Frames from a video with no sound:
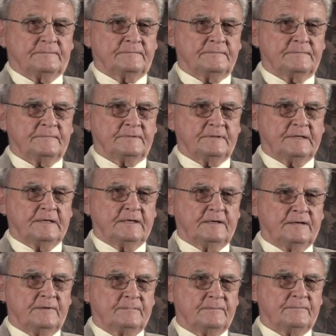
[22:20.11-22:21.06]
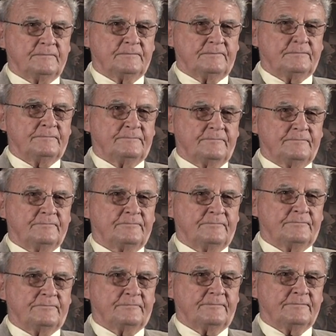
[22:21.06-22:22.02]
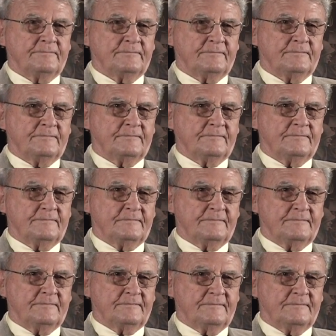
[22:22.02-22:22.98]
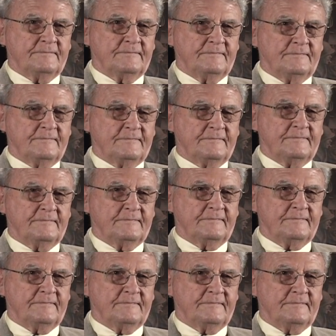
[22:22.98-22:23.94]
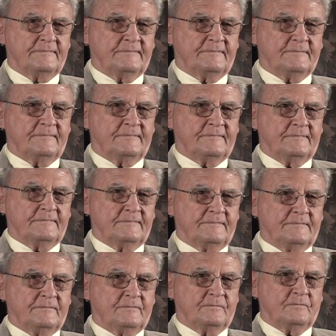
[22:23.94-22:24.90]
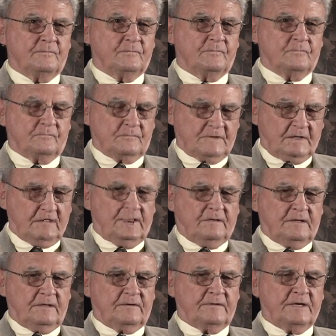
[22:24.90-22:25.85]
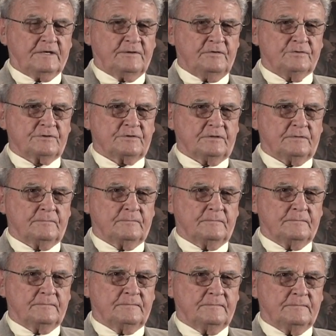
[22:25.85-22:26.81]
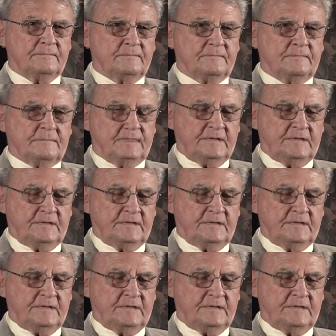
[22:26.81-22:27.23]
I think that's well put, and I thank you for your service as a, as a member of that generation. Thank it's you, It's been a pleasure to talk to you.